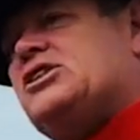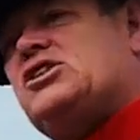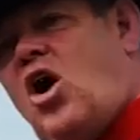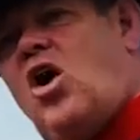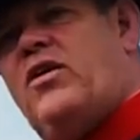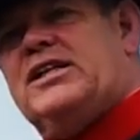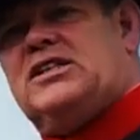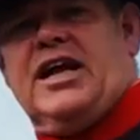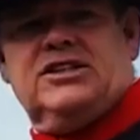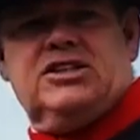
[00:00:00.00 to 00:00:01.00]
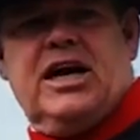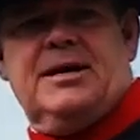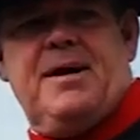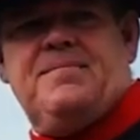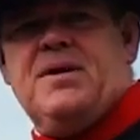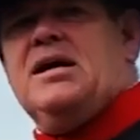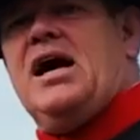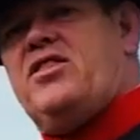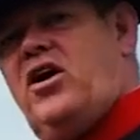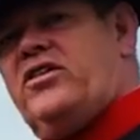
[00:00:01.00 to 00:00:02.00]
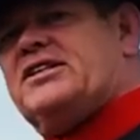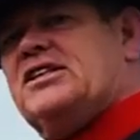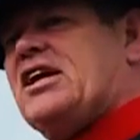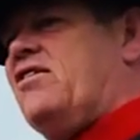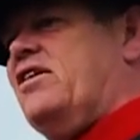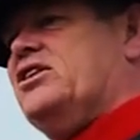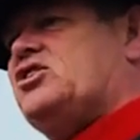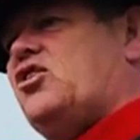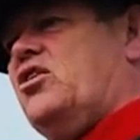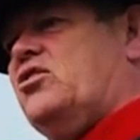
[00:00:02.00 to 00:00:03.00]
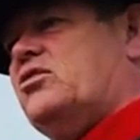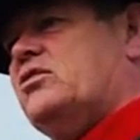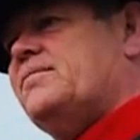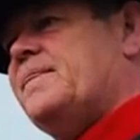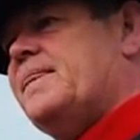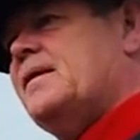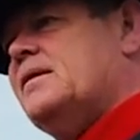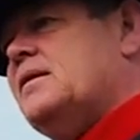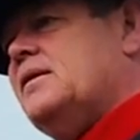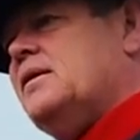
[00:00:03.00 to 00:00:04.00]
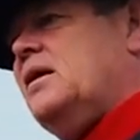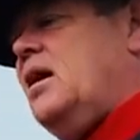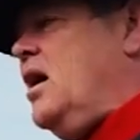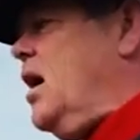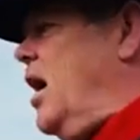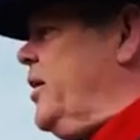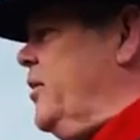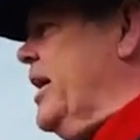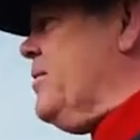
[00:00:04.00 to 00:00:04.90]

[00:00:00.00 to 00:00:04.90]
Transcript: Stories, ladies and gentlemen, and not necessarily the truth. I don't want